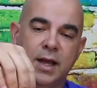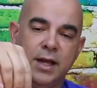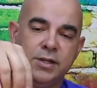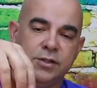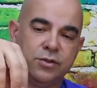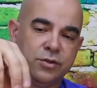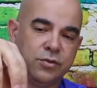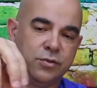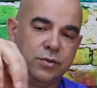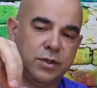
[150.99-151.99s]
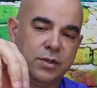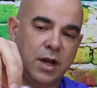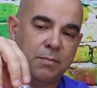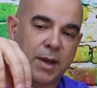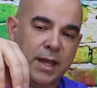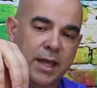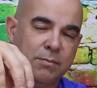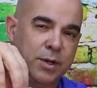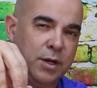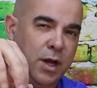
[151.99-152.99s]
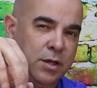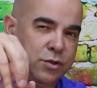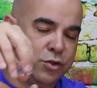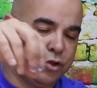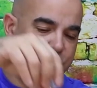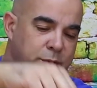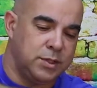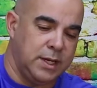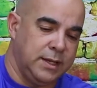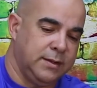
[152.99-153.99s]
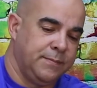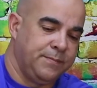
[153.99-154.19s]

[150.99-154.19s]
And just screw the top back in, but not super tight.